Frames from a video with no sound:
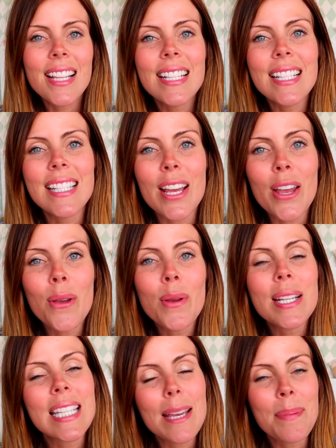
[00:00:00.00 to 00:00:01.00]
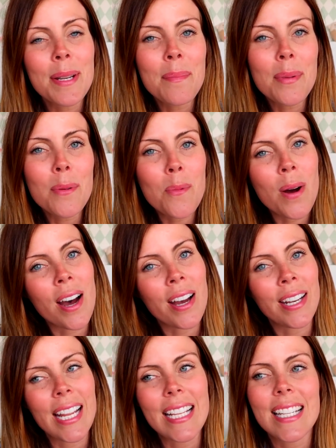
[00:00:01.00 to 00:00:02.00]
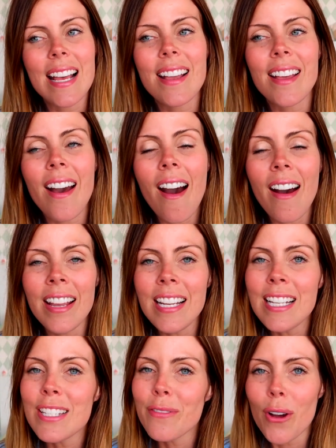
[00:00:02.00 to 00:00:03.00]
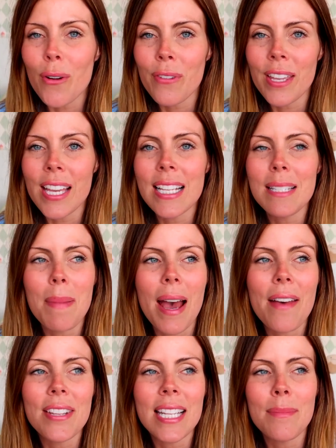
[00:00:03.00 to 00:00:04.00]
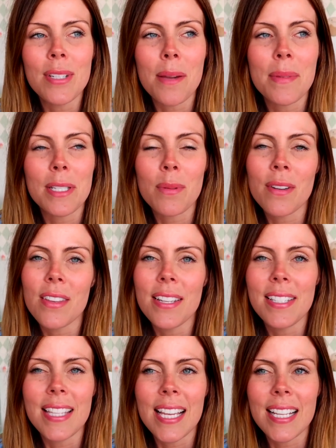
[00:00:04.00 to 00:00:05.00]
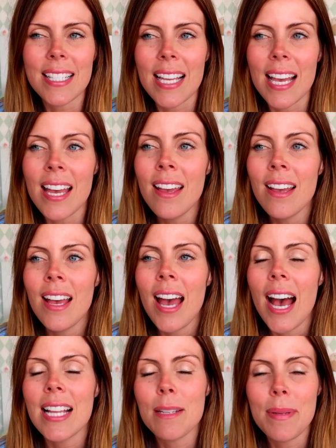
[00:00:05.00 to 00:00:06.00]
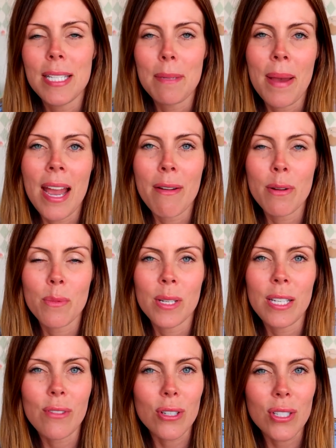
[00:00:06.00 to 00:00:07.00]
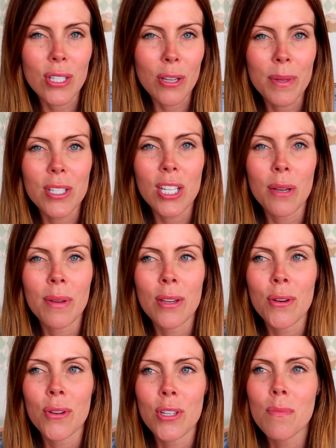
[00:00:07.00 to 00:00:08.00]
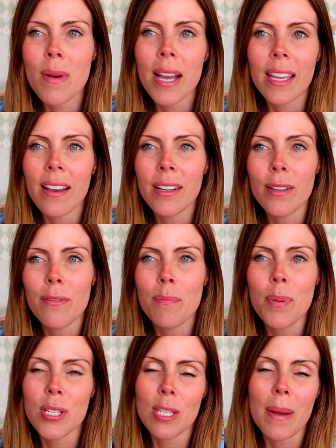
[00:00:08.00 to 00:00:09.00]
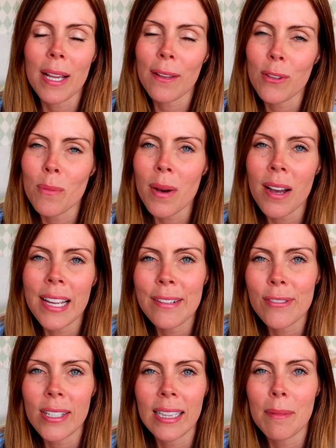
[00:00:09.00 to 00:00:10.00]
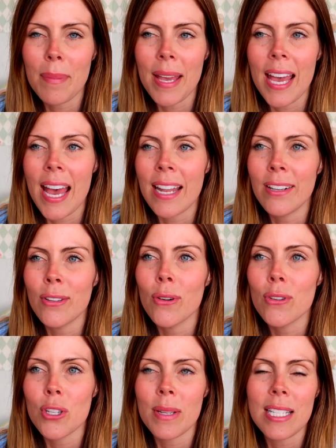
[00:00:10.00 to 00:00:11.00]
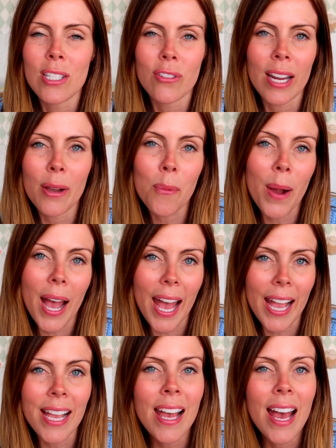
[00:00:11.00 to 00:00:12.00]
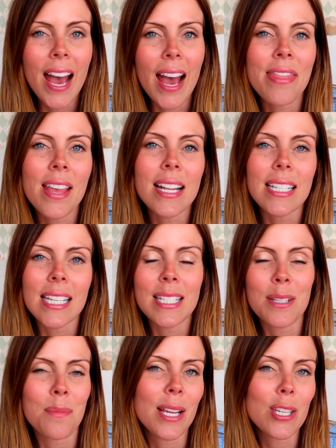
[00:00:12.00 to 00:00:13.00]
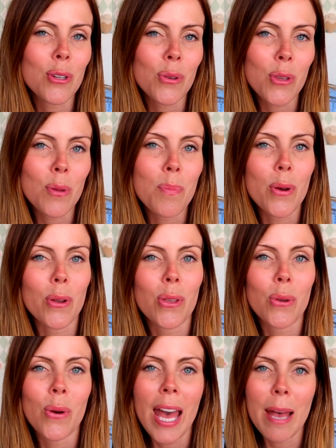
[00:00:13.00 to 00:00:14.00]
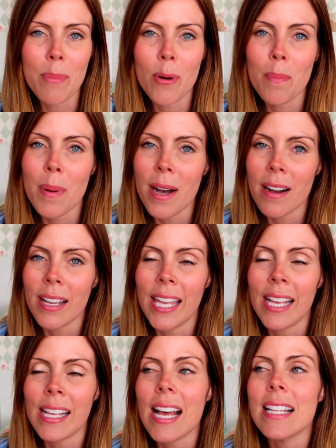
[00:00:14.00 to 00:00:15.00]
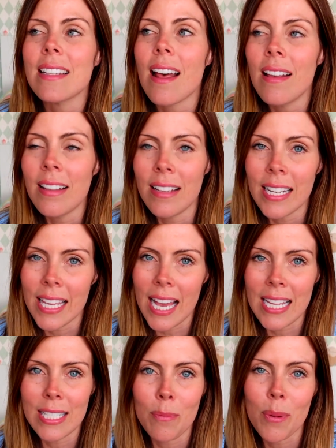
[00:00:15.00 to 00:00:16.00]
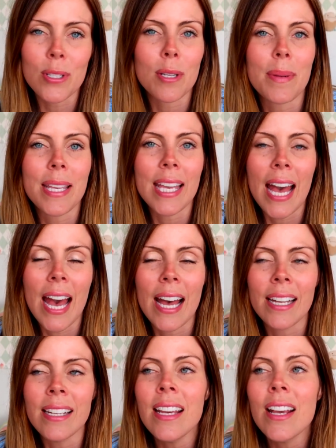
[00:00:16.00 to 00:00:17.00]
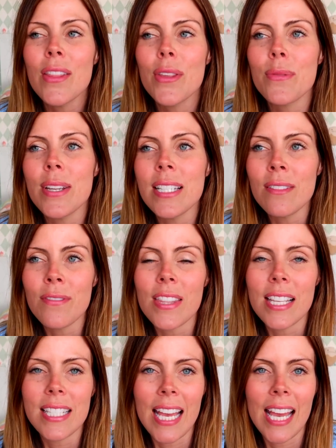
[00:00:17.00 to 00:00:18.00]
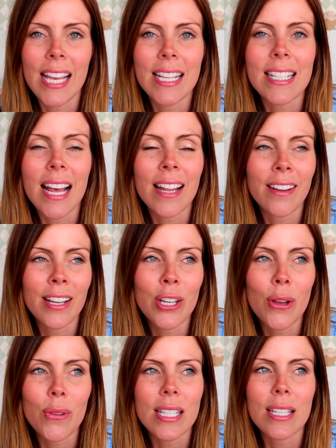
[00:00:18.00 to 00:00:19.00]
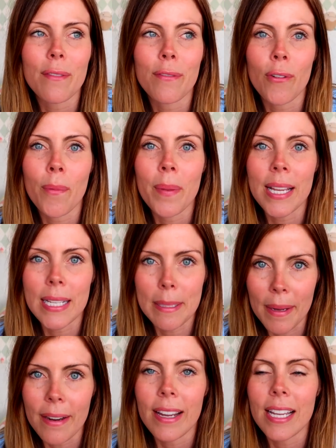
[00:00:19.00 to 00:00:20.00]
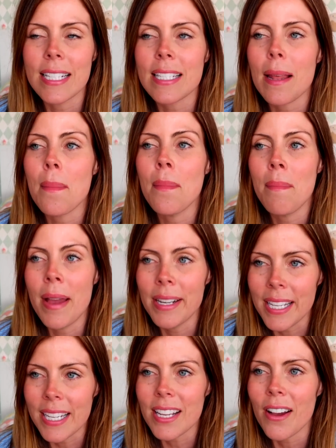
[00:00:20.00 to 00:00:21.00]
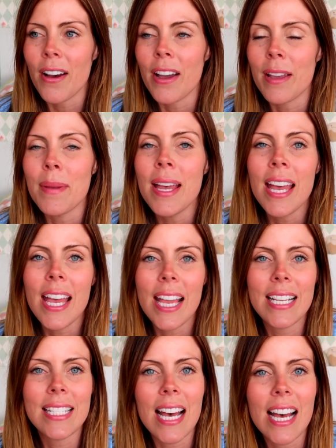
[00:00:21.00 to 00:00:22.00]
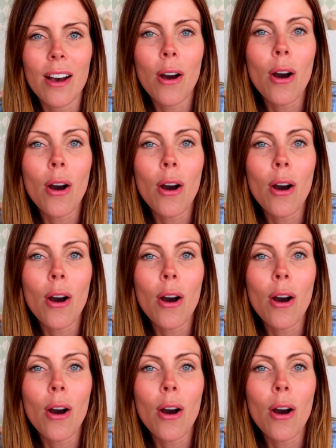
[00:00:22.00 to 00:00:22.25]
So tip number 1 is kind of obvious, but at the same time it's one of those things that as a busy parent, when you've got so much going on, you might kind of put to the back of your mind for a little bit and not do it straight away, and that is to make sure you book your airport parking as early as you possibly can. The reason for this is, and I know this from experience many a time, is that